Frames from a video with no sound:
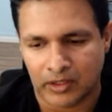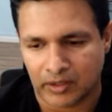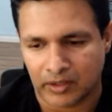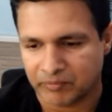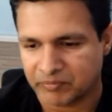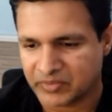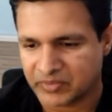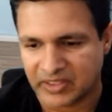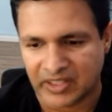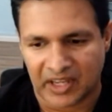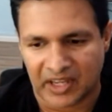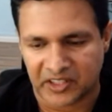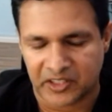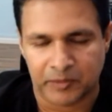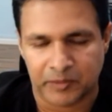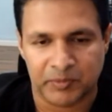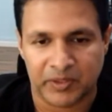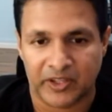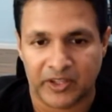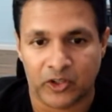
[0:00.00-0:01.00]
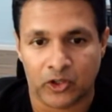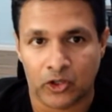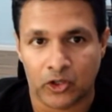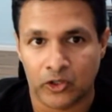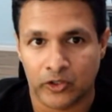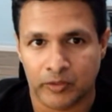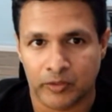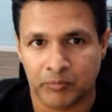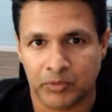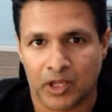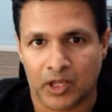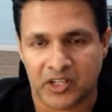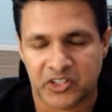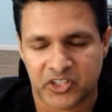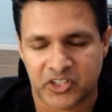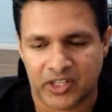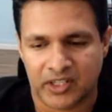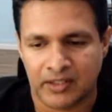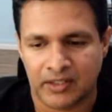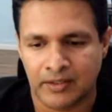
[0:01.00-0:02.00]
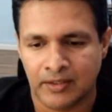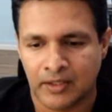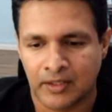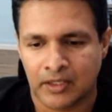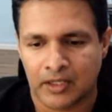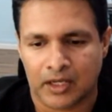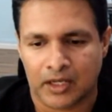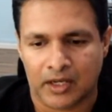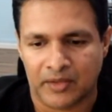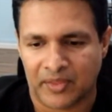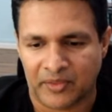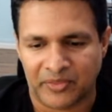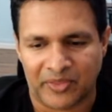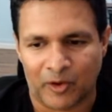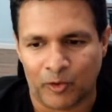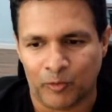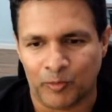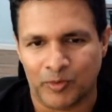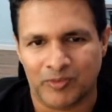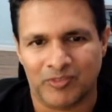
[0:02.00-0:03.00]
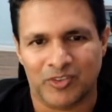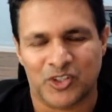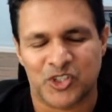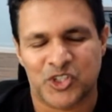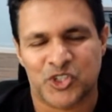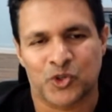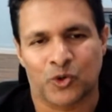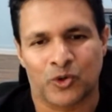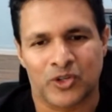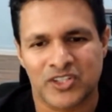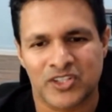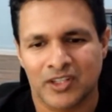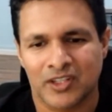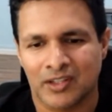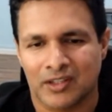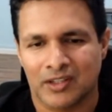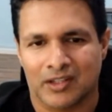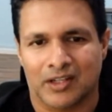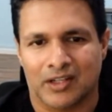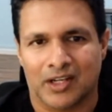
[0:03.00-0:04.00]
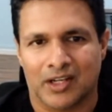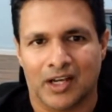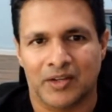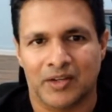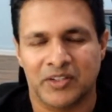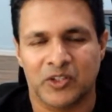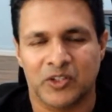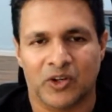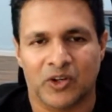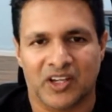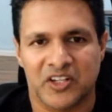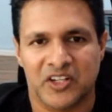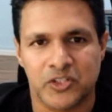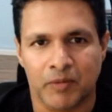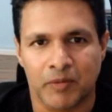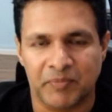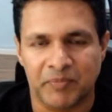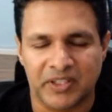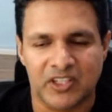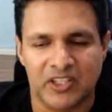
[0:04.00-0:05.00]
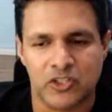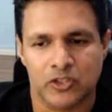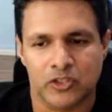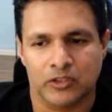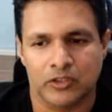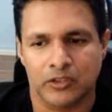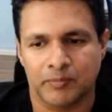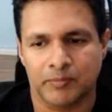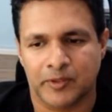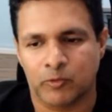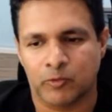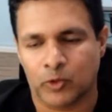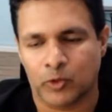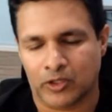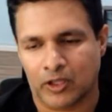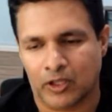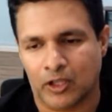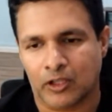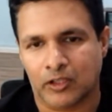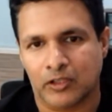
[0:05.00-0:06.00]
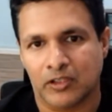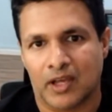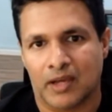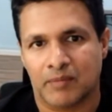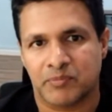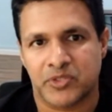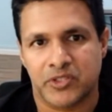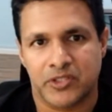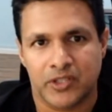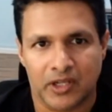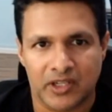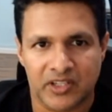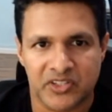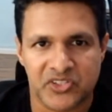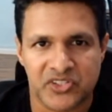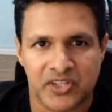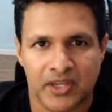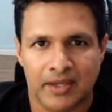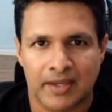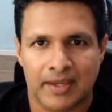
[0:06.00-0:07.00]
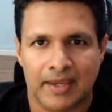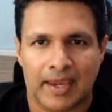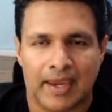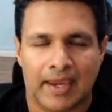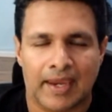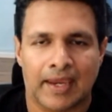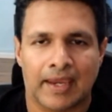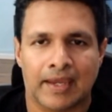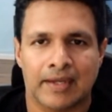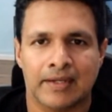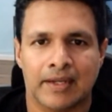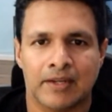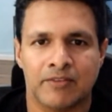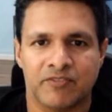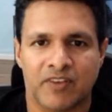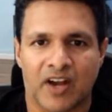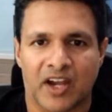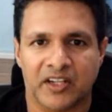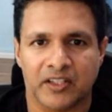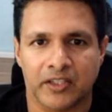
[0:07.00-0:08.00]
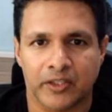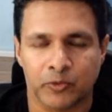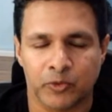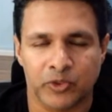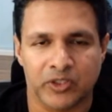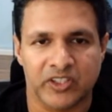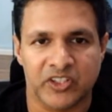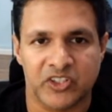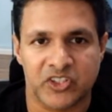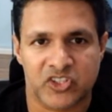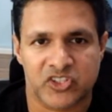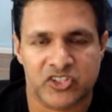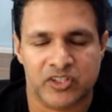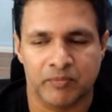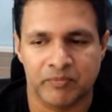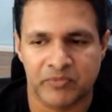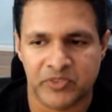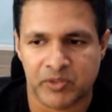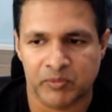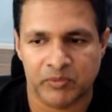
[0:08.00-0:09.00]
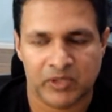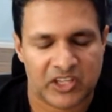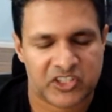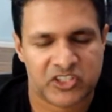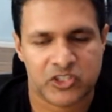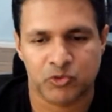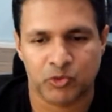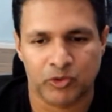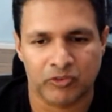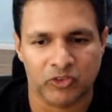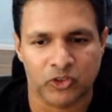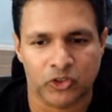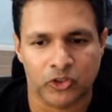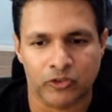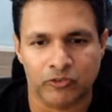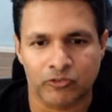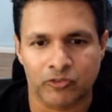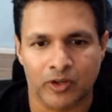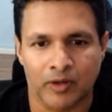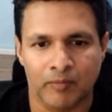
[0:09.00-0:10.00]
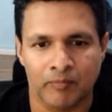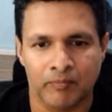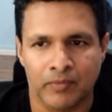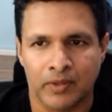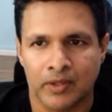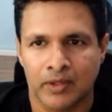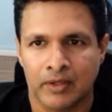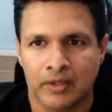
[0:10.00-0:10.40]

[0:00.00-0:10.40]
I uh, got into play to earn and blockchain. Uh, that that will be very short. Uh, you know, kind of jumping into a little bit of what Hulk Labs does, and and finally, really just some some lessons we've learned from